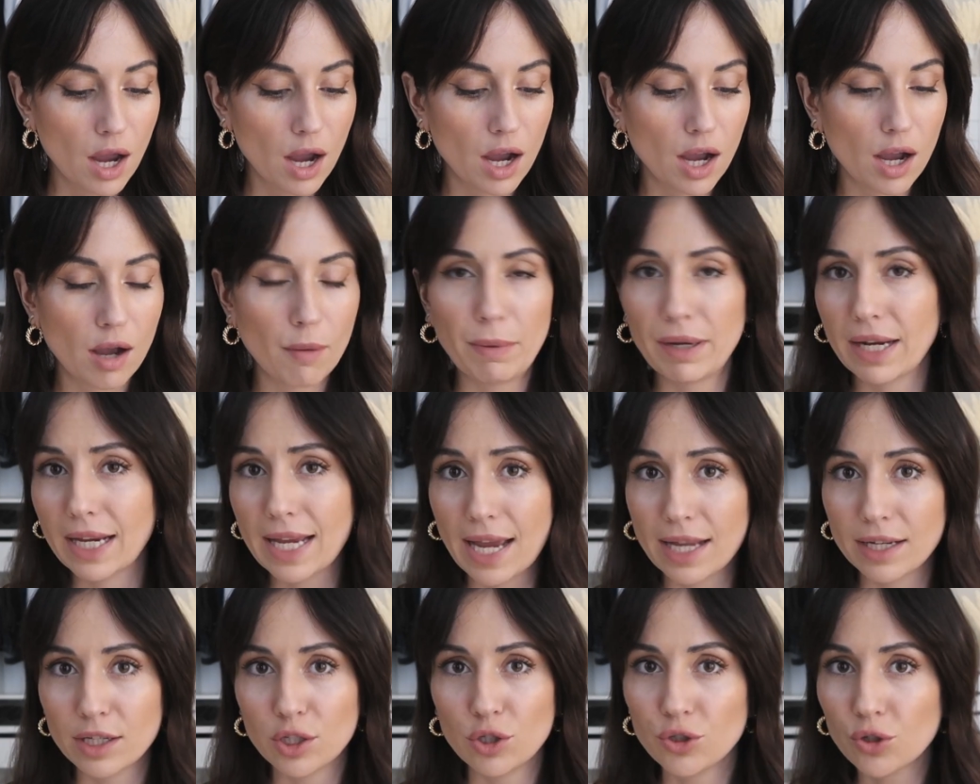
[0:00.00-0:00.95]
But
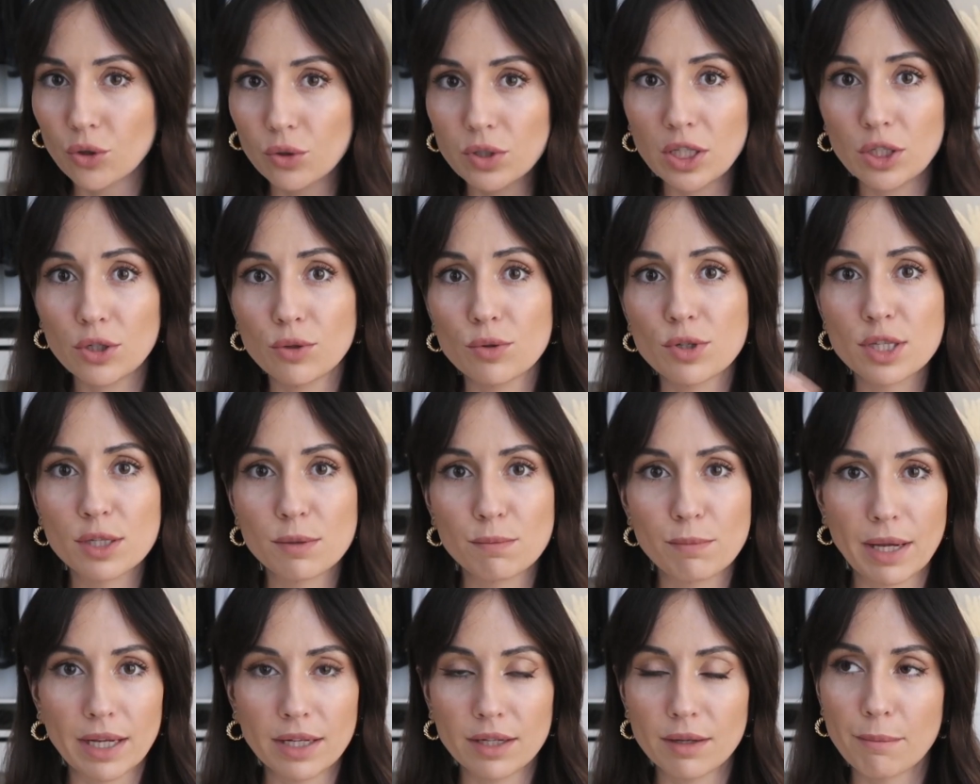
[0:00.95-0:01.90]
again, you don't need to
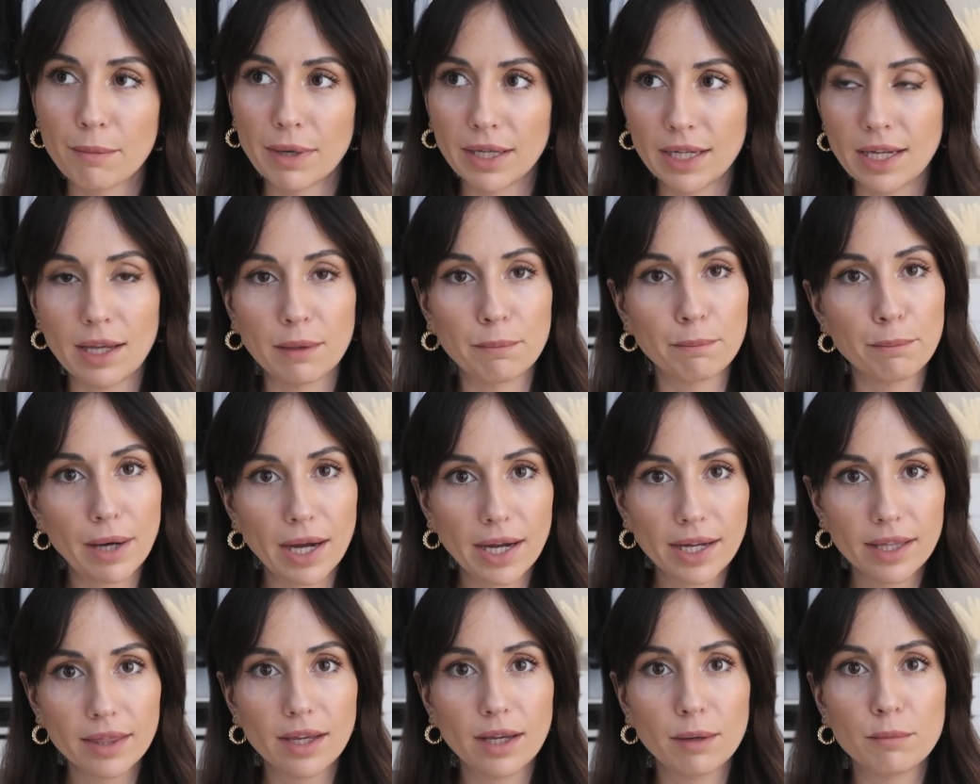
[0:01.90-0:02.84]
spend money and
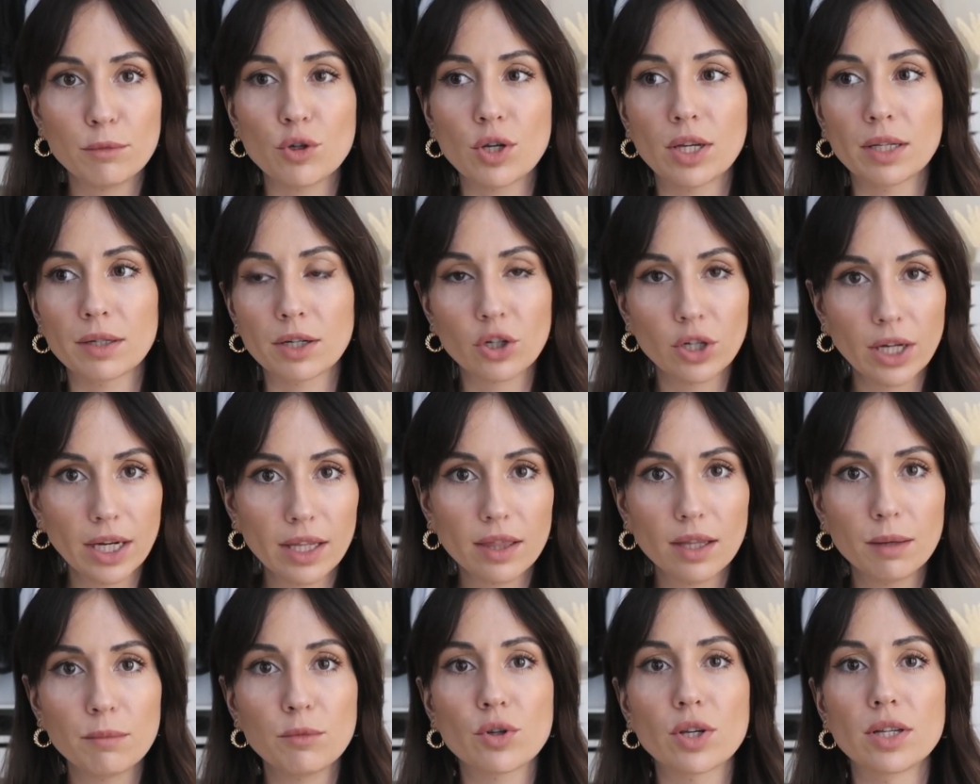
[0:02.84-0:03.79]
buy them. You can create
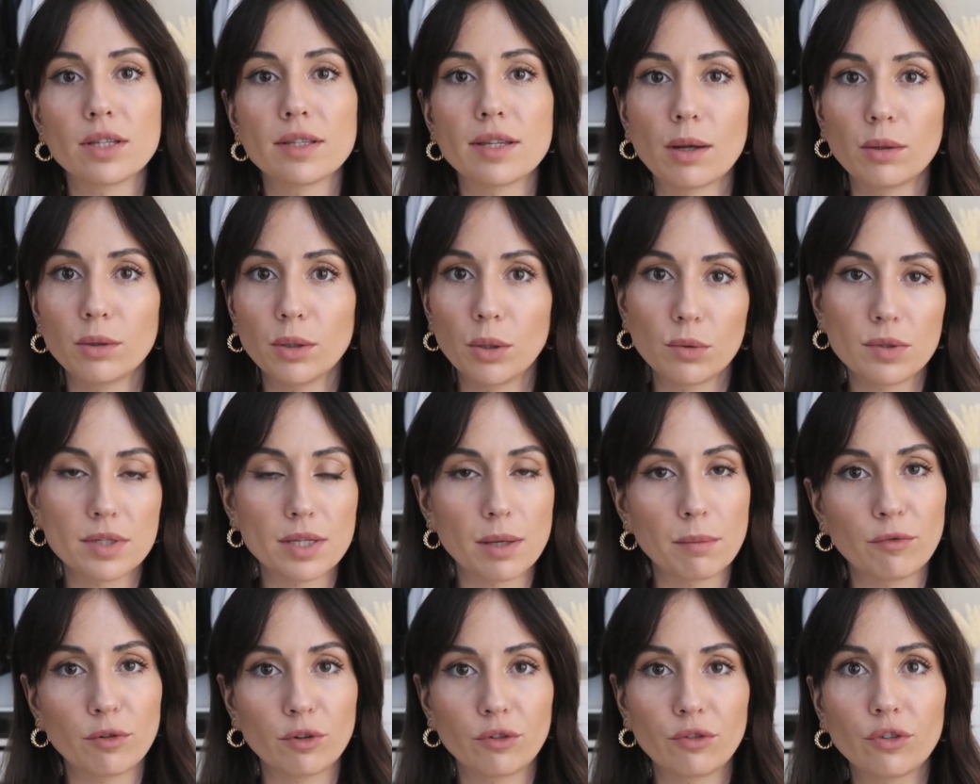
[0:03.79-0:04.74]
them, you can download
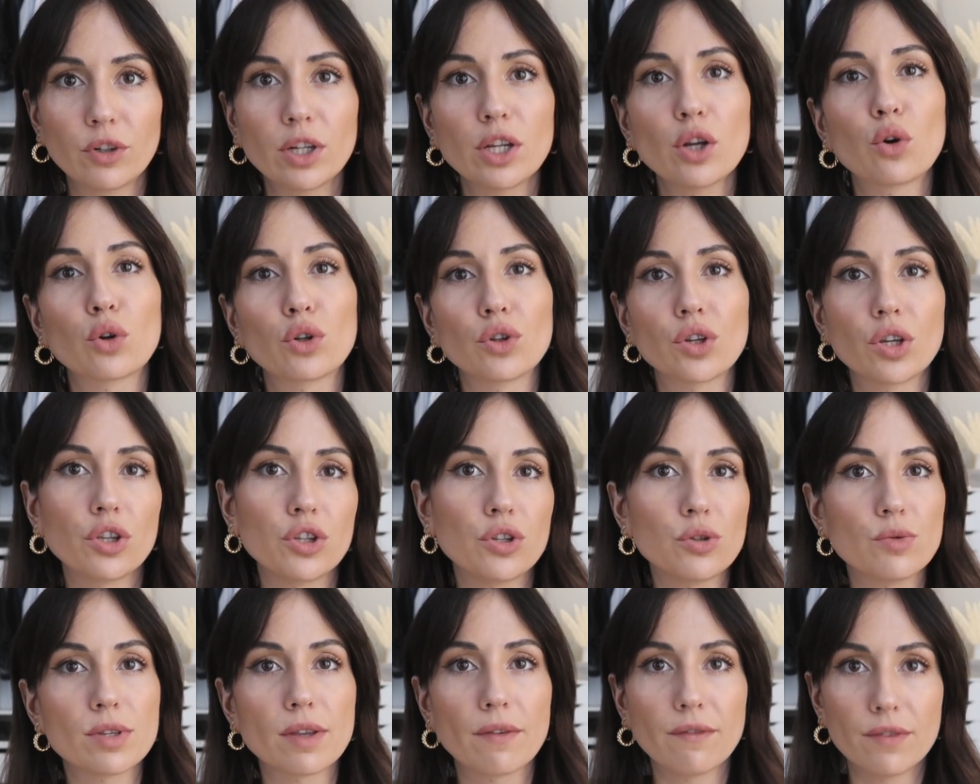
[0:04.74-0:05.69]
some for free, or you can
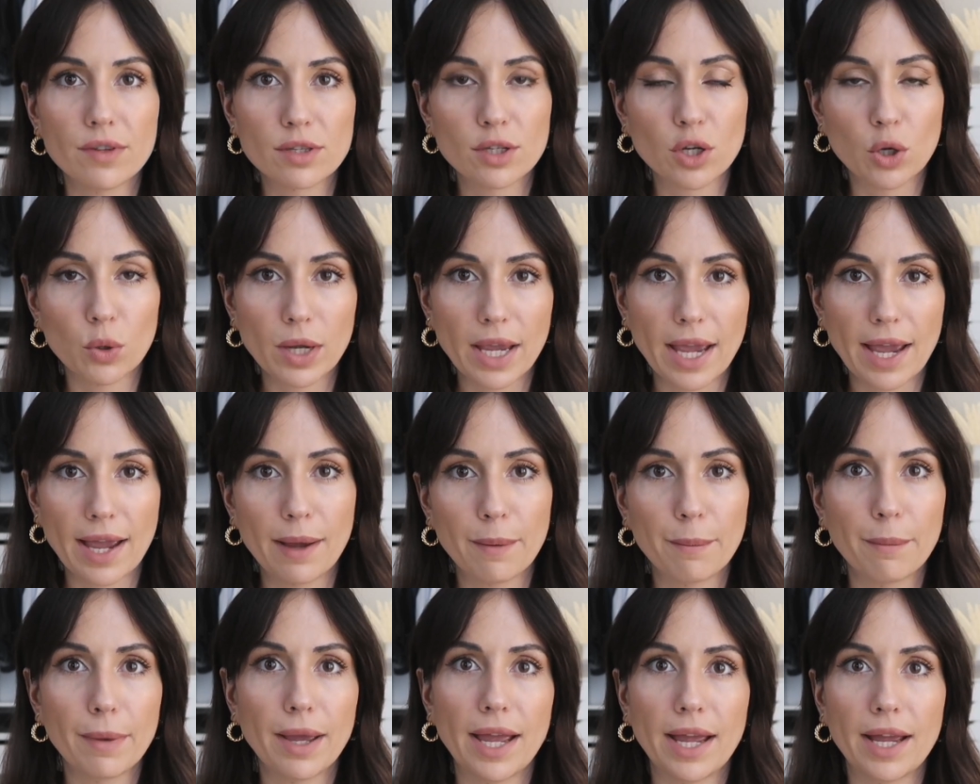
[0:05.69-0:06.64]
use
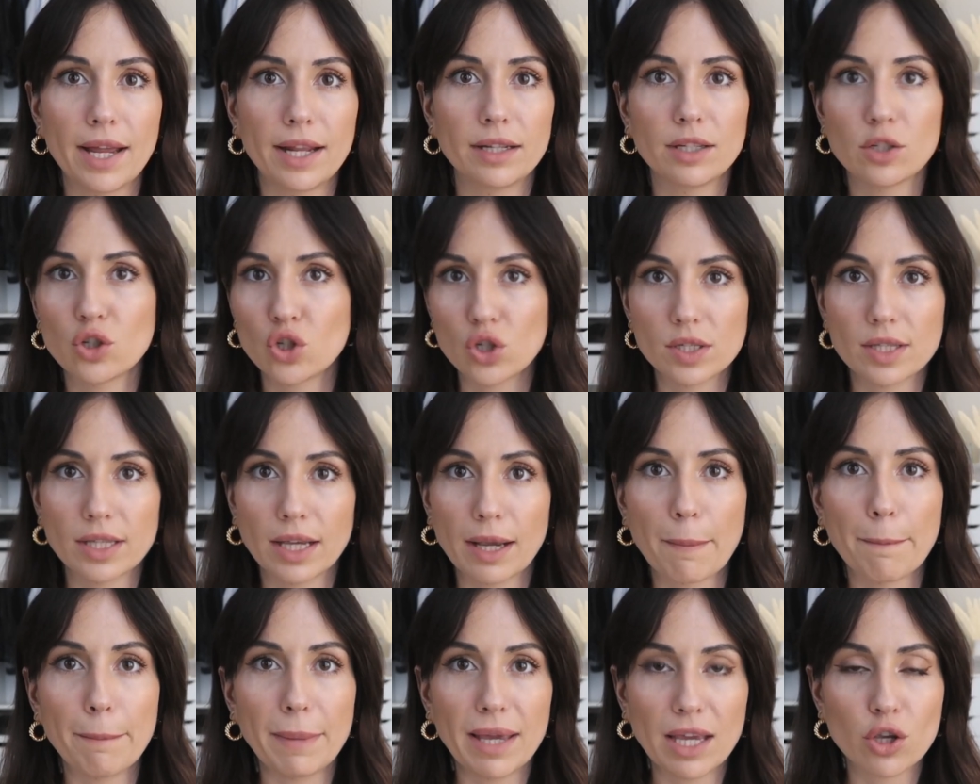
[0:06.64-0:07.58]
DiscoCam and just
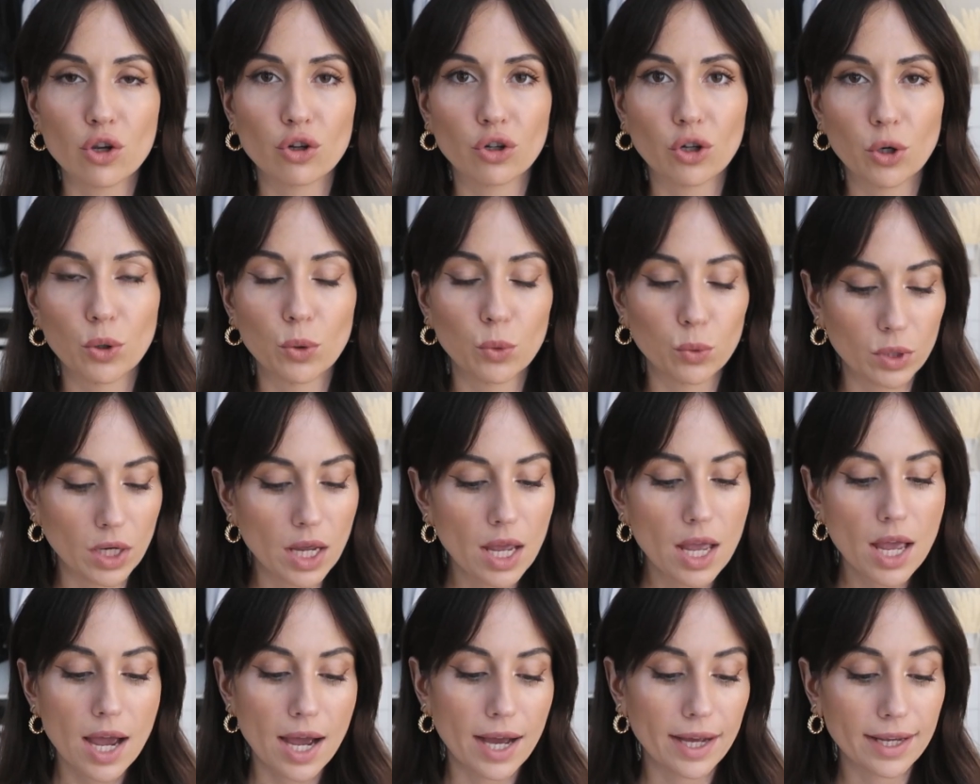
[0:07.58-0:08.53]
like make your own,
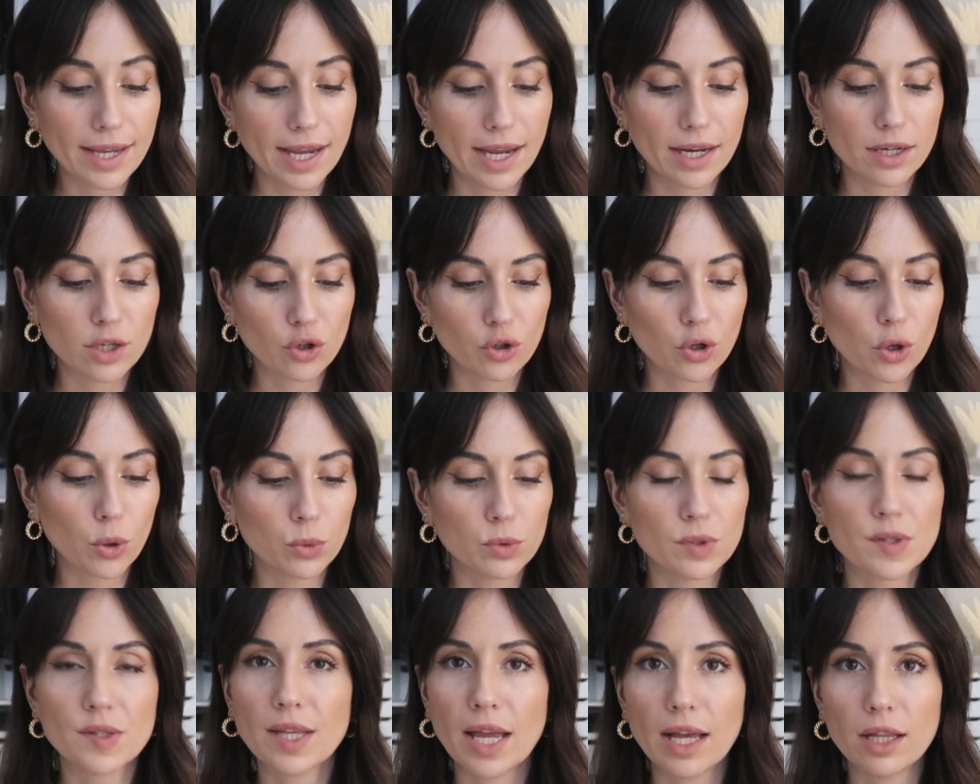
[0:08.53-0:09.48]
again, your
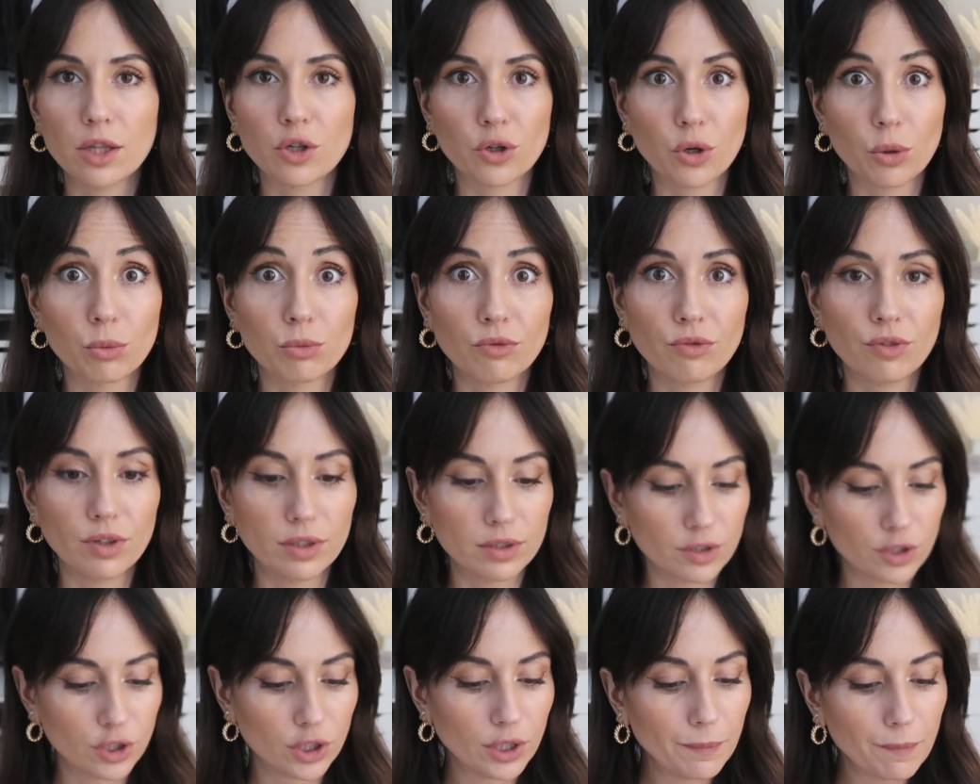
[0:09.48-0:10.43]
own style, your own
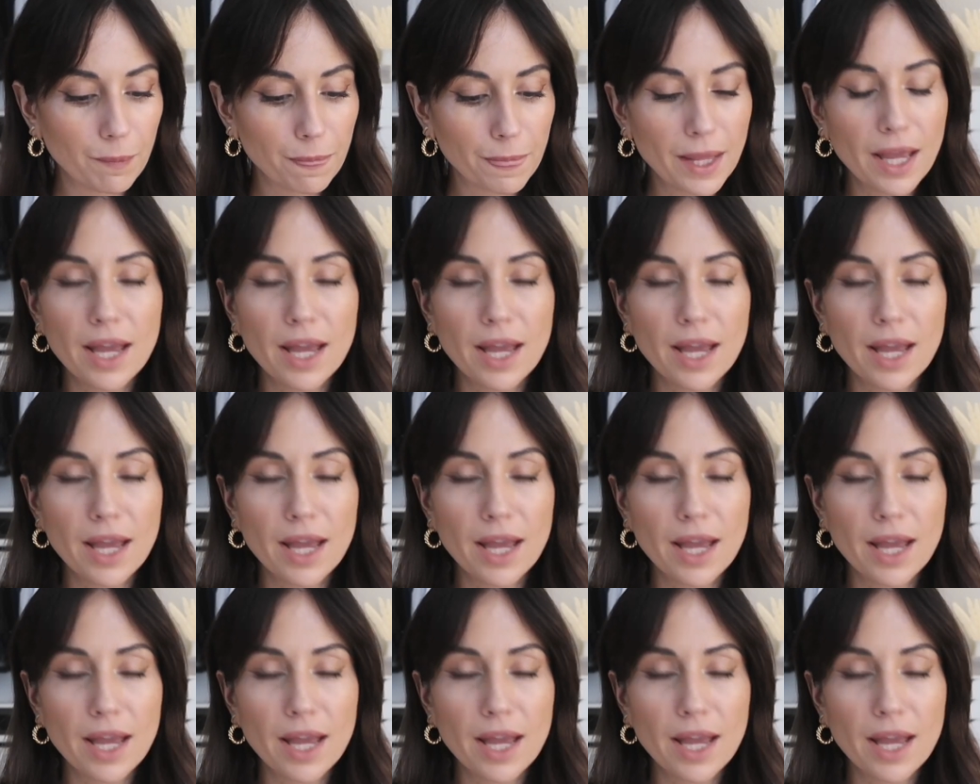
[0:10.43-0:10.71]
filter.